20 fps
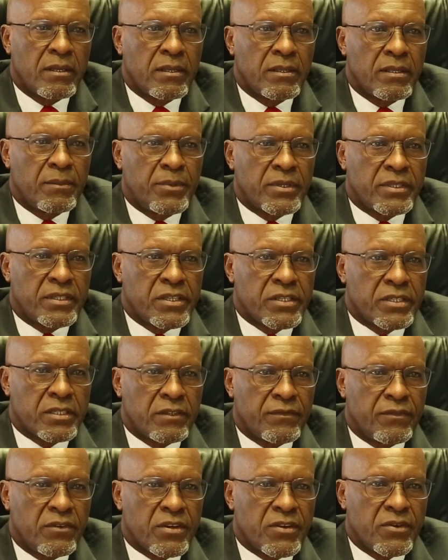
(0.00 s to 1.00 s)
The
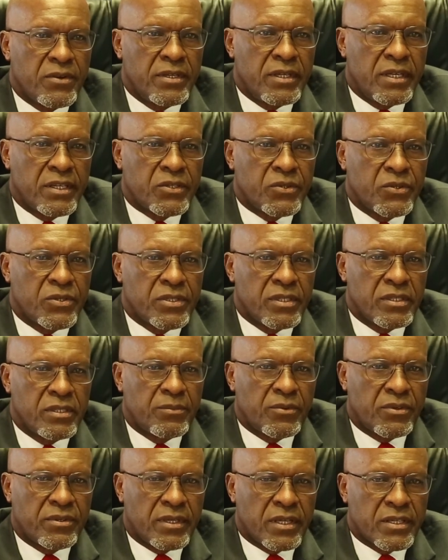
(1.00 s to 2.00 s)
potential for green electricity
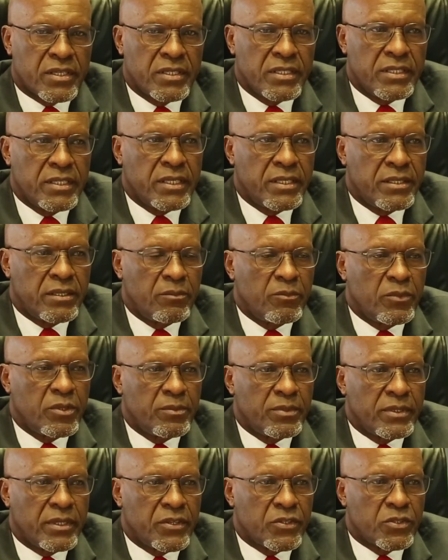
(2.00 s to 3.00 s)
production in
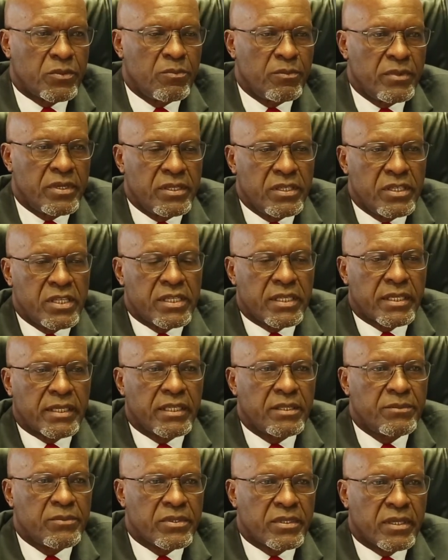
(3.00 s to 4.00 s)
Namibia is many
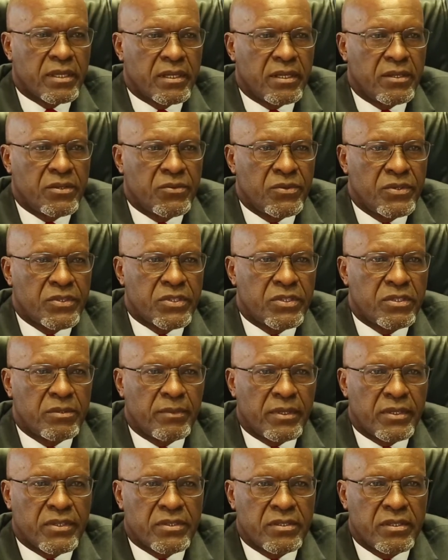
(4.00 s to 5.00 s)
times the country's
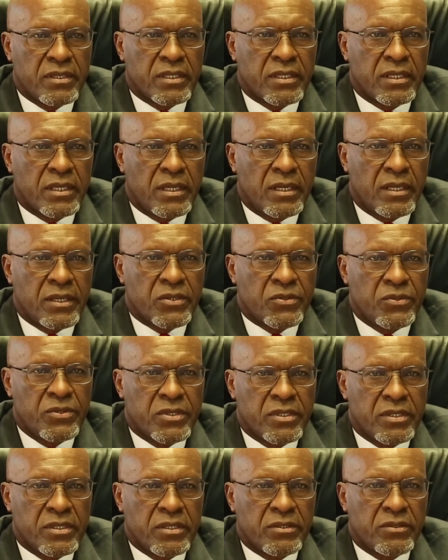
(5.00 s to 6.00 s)
domestic
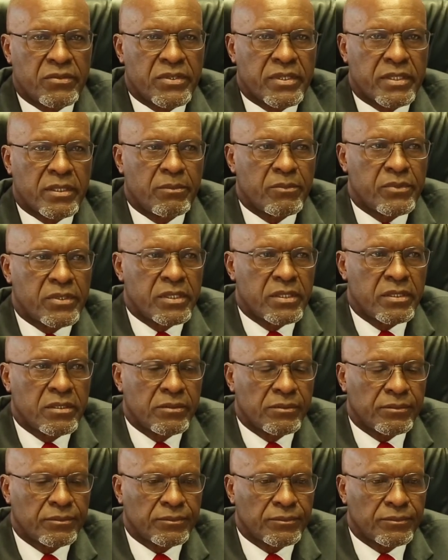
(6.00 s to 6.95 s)
electricity consumption.